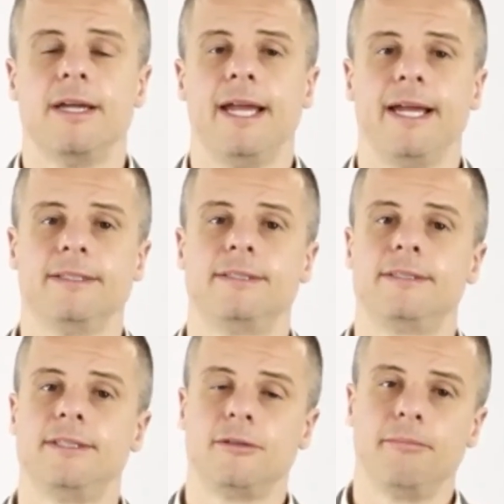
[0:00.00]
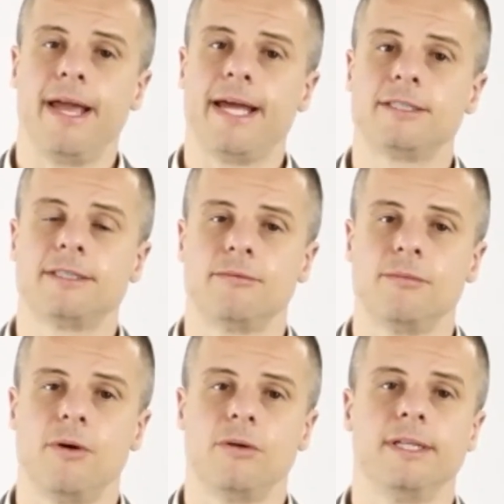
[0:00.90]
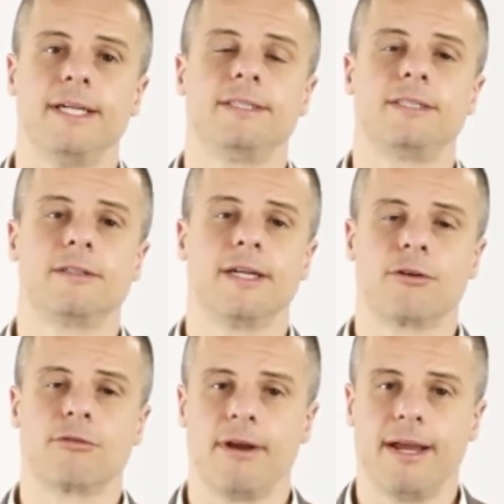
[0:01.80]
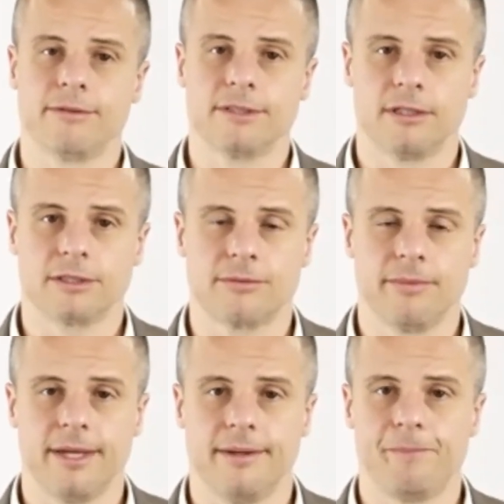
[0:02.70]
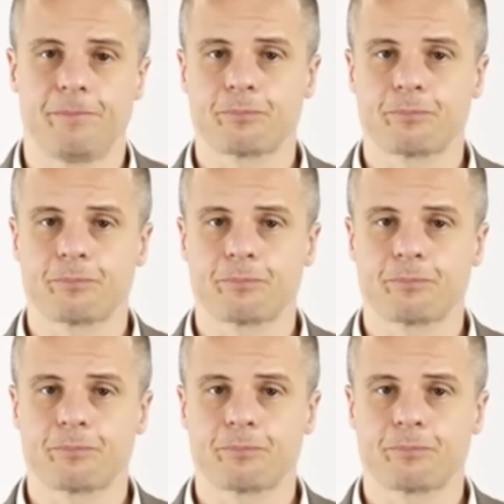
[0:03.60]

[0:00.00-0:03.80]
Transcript: and still manage them remotely, still get great results from them